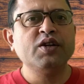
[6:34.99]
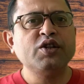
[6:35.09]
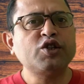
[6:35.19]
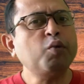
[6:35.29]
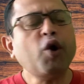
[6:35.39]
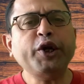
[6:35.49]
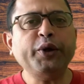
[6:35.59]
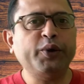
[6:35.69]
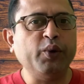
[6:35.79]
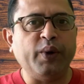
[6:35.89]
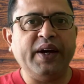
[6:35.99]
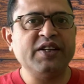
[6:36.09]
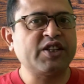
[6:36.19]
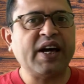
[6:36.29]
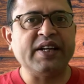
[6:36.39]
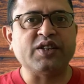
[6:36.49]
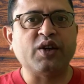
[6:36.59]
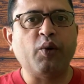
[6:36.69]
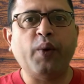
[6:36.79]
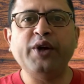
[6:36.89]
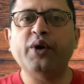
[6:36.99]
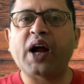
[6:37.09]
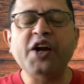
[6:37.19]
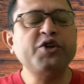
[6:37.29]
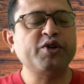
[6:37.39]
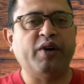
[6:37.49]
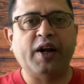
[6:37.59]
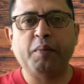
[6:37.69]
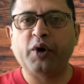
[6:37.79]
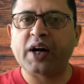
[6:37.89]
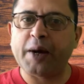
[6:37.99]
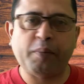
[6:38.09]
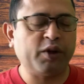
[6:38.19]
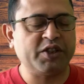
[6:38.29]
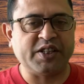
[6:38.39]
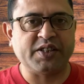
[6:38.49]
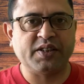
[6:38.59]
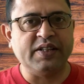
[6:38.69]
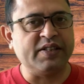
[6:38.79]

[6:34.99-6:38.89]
So what do you do in science when you're unsure about a hypothesis?